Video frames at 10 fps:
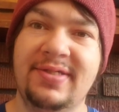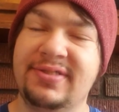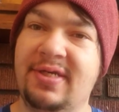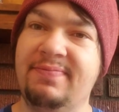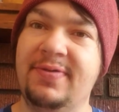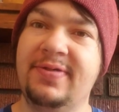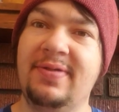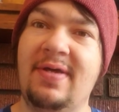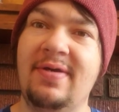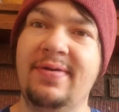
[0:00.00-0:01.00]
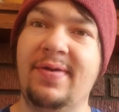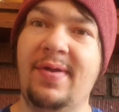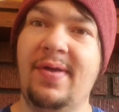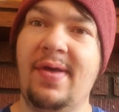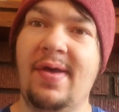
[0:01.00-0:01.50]
sun for too long.
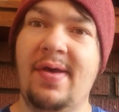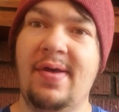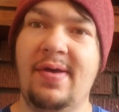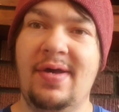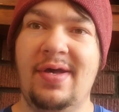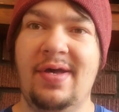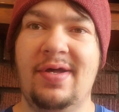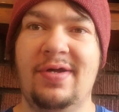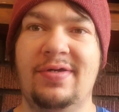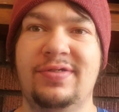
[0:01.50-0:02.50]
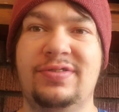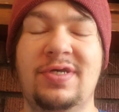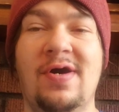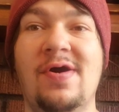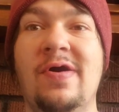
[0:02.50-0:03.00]

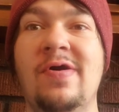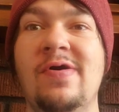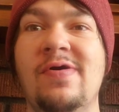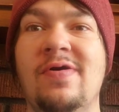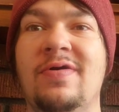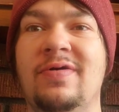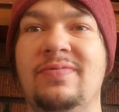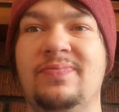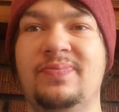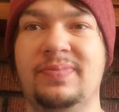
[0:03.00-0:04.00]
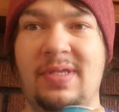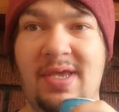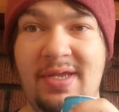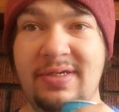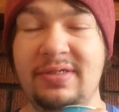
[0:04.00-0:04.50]
So,
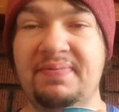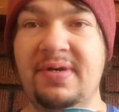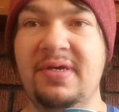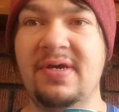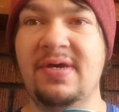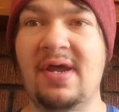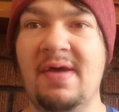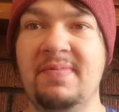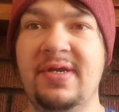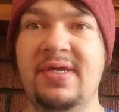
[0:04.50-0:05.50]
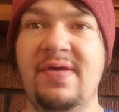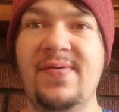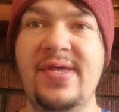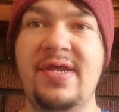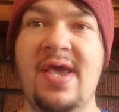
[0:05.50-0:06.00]
and it's pretty good. I'm going to give
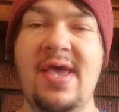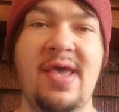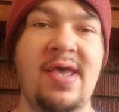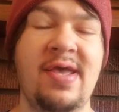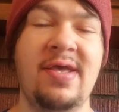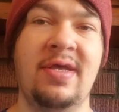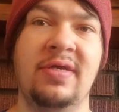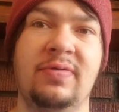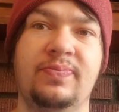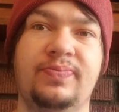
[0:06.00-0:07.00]
it a